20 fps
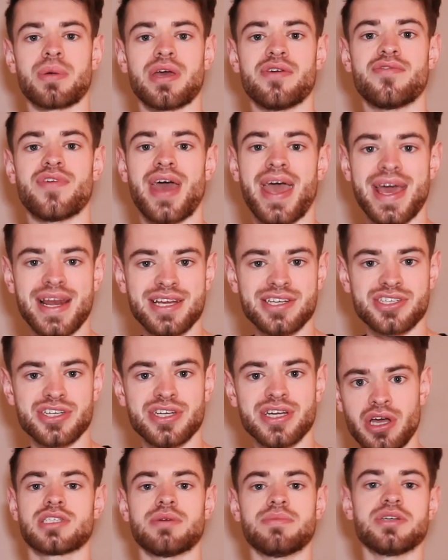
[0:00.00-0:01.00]
bit of energy.
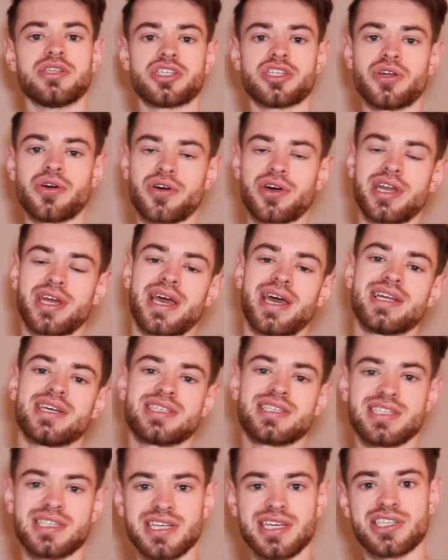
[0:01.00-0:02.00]
So that means you're not going to get a
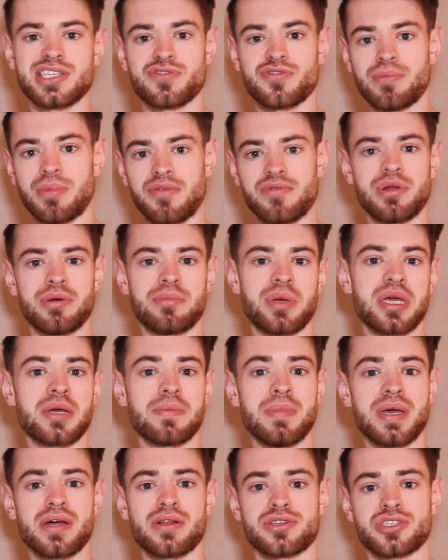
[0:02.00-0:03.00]
stitch from having a big
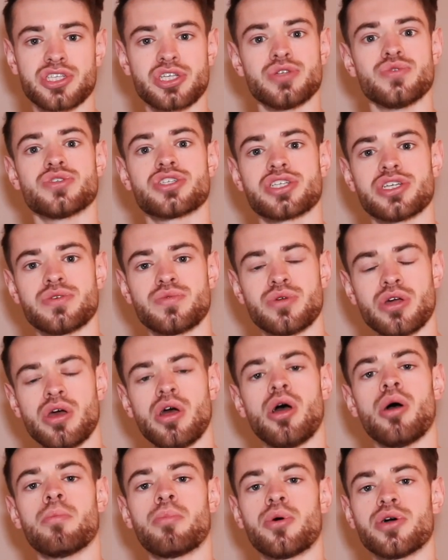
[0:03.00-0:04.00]
meal too soon,
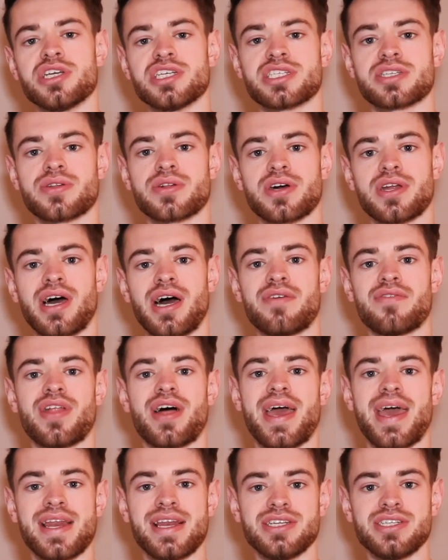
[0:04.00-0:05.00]
but you're still going to have
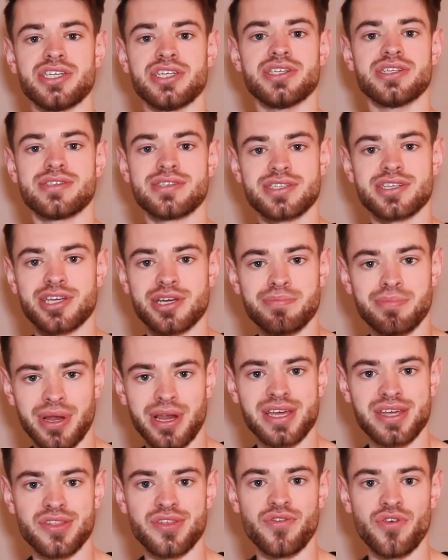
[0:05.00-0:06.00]
that energy to
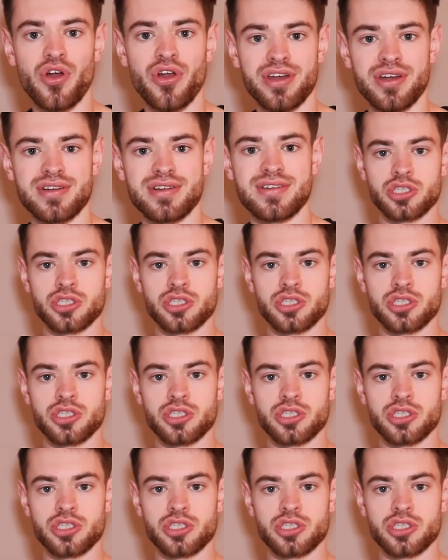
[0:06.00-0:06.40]
complete the run.